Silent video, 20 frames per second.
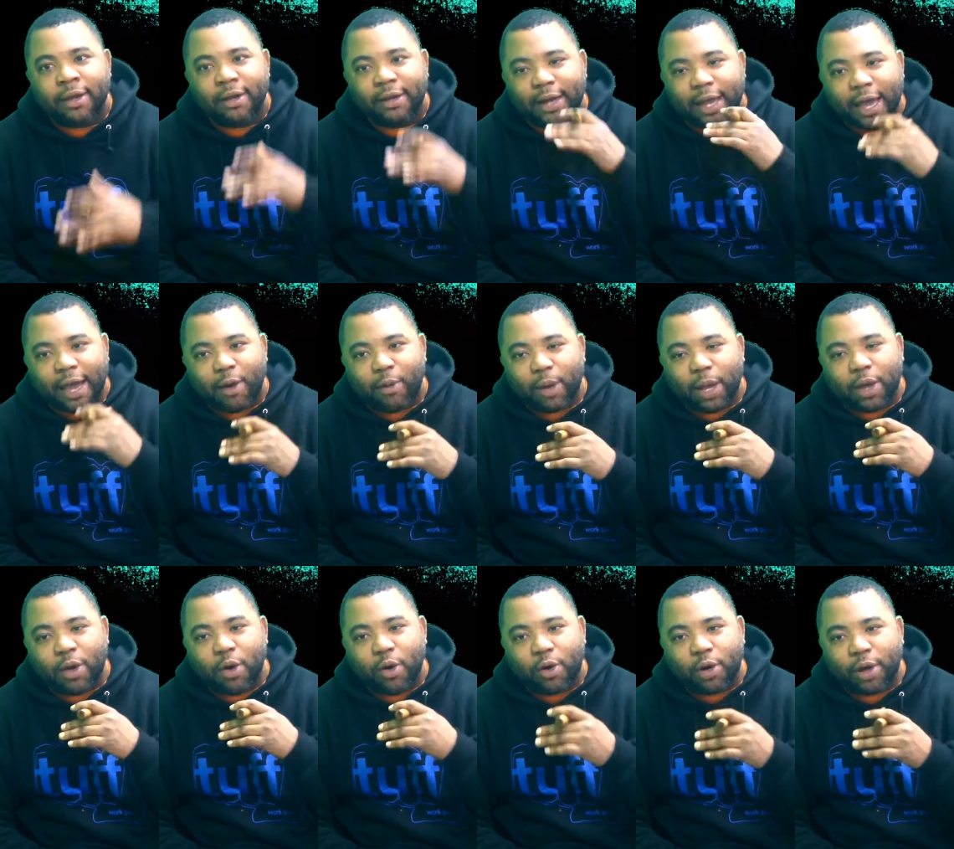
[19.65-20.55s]
Now we're
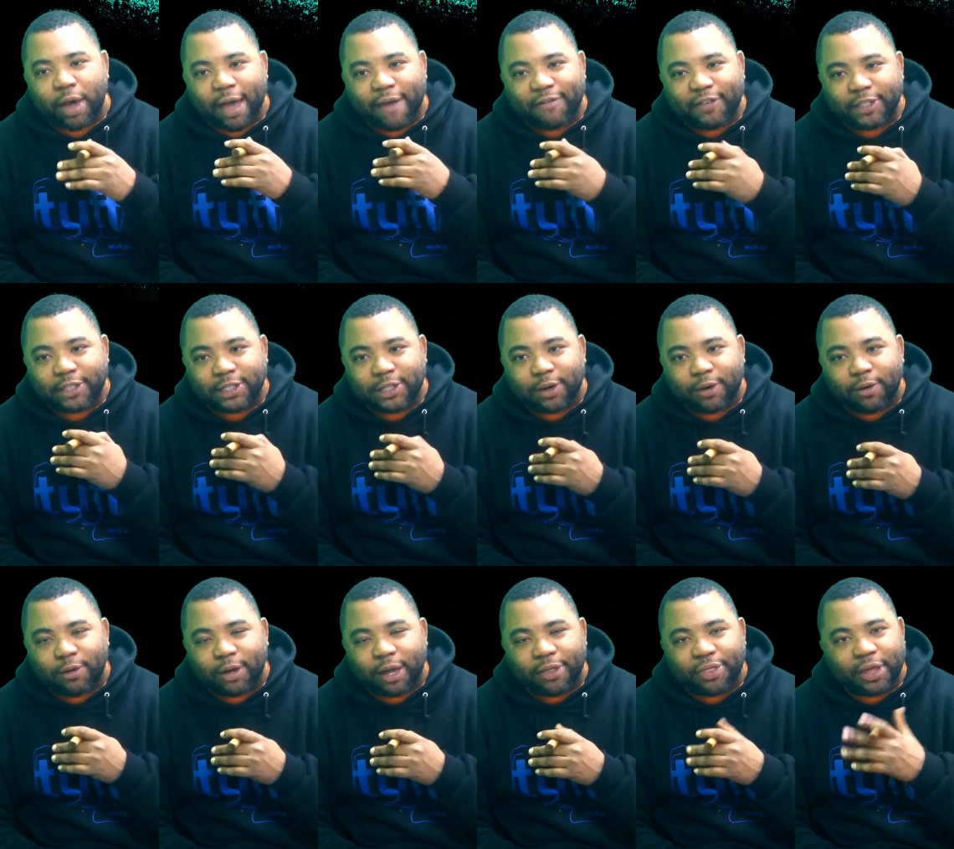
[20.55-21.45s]
going to
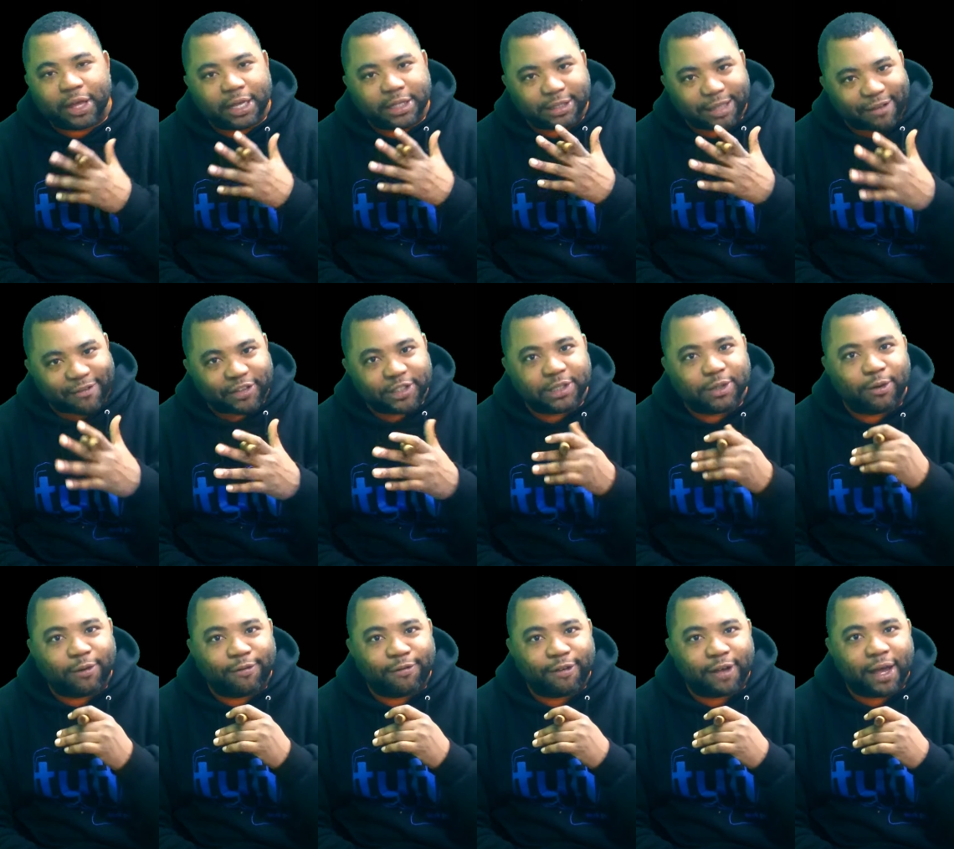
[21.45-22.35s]
episode, I think it's
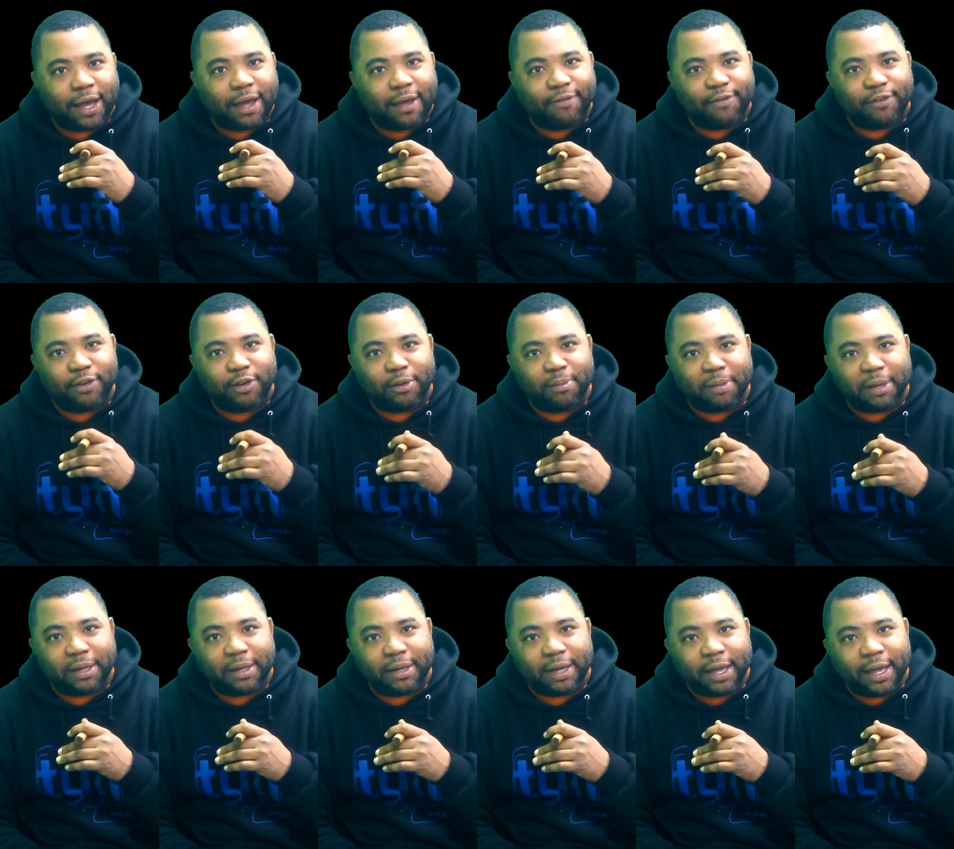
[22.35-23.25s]
episode 5, you know what I
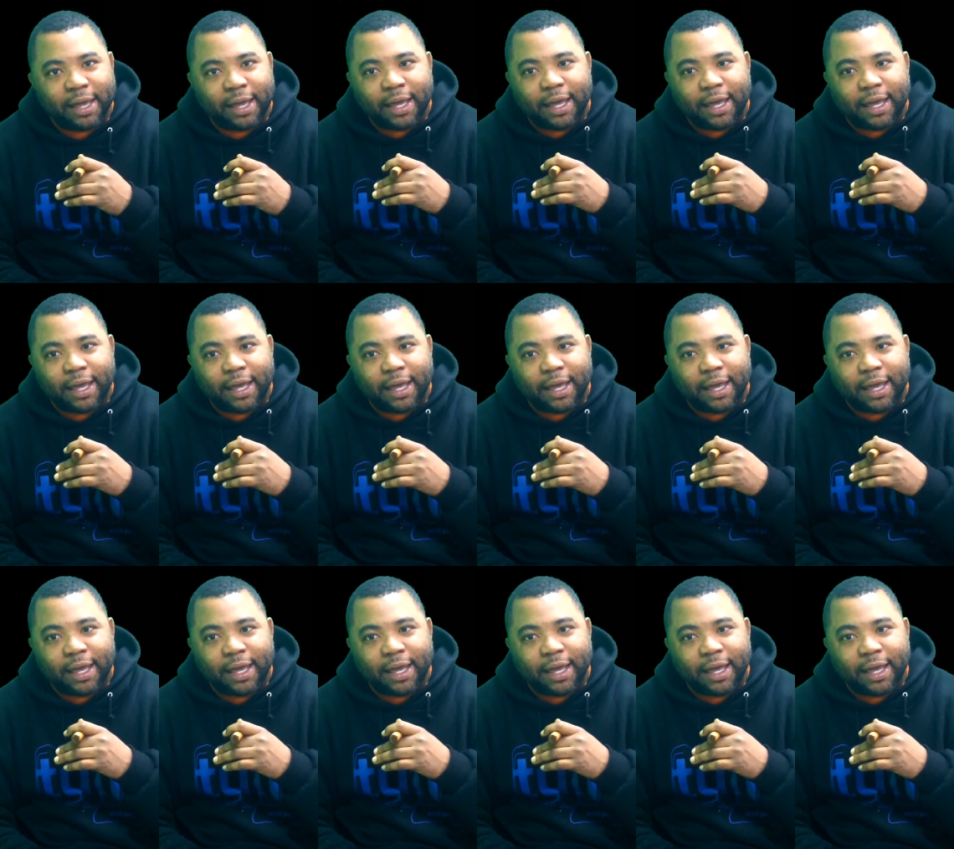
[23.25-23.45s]
mean,